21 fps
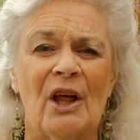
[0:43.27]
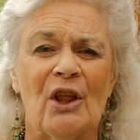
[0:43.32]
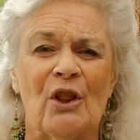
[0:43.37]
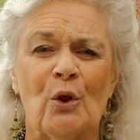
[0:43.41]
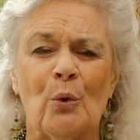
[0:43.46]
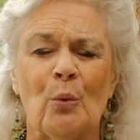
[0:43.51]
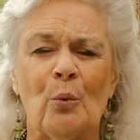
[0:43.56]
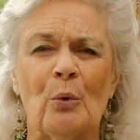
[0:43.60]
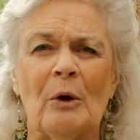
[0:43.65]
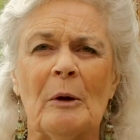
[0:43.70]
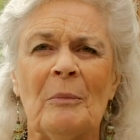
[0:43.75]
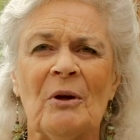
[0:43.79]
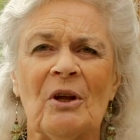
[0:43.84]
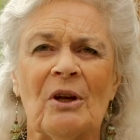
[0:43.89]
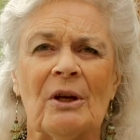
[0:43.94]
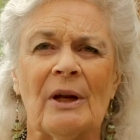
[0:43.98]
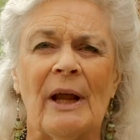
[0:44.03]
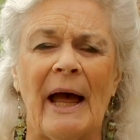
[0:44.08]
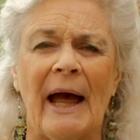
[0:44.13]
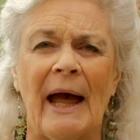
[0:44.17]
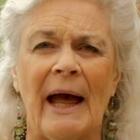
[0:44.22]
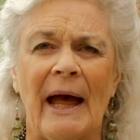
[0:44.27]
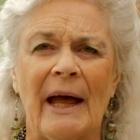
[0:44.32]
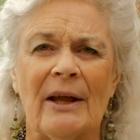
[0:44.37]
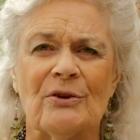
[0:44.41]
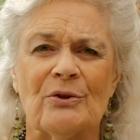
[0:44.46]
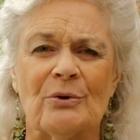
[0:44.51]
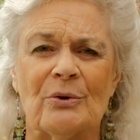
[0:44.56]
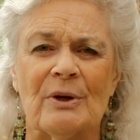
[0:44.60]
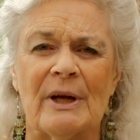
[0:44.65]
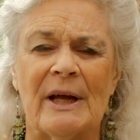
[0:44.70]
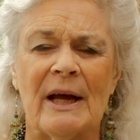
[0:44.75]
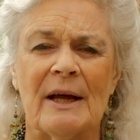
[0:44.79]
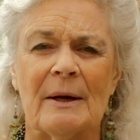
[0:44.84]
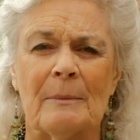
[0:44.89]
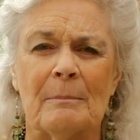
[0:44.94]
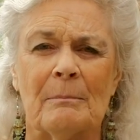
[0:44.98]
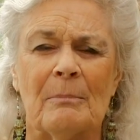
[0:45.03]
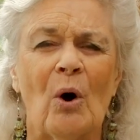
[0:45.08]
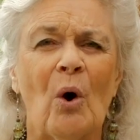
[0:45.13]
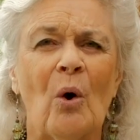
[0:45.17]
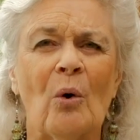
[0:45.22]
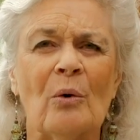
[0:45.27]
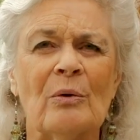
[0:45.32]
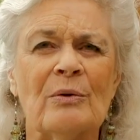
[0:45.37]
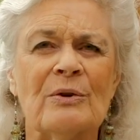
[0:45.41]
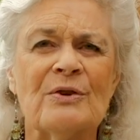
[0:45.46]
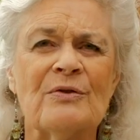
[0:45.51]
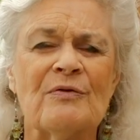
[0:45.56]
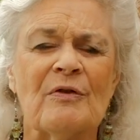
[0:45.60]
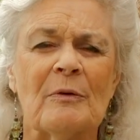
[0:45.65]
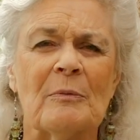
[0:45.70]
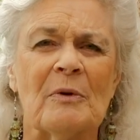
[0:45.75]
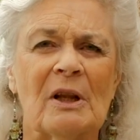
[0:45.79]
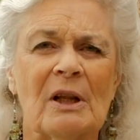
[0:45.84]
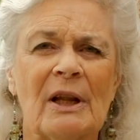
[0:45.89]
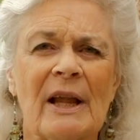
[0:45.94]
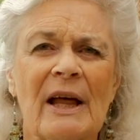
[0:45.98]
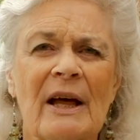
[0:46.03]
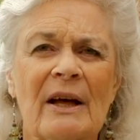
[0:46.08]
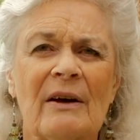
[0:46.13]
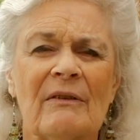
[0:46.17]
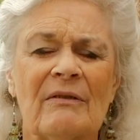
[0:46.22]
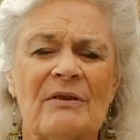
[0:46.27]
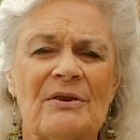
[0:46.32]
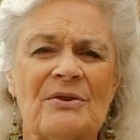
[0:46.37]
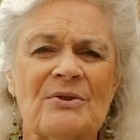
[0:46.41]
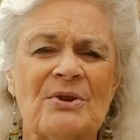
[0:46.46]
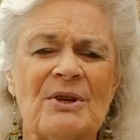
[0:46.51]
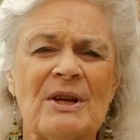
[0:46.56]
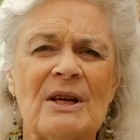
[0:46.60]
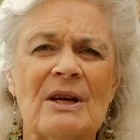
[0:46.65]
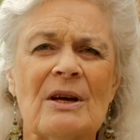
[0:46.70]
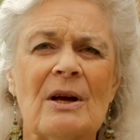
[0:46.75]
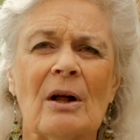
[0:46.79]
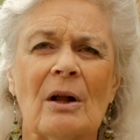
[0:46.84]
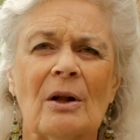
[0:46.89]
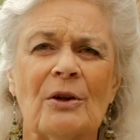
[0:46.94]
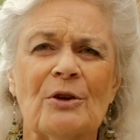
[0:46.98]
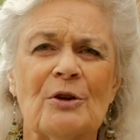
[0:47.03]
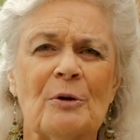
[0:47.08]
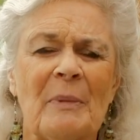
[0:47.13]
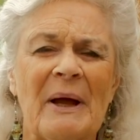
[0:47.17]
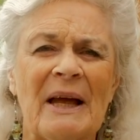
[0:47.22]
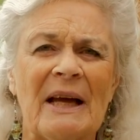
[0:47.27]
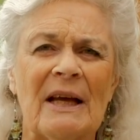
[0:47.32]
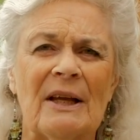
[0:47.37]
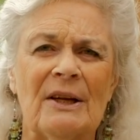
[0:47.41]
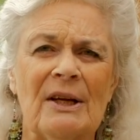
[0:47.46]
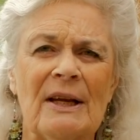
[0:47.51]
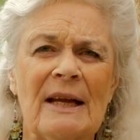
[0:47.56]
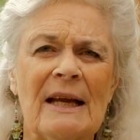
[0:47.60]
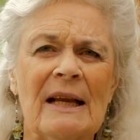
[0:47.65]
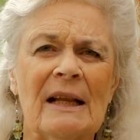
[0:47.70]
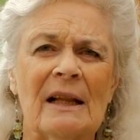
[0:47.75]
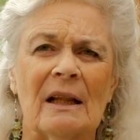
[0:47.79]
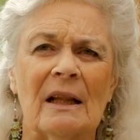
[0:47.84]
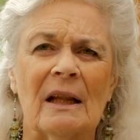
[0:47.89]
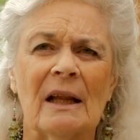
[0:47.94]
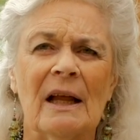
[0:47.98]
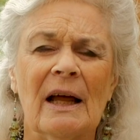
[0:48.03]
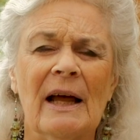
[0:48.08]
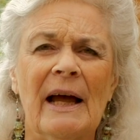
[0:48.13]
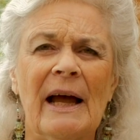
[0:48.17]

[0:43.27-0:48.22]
The women had to get bones from the leg of a seagull to make a needle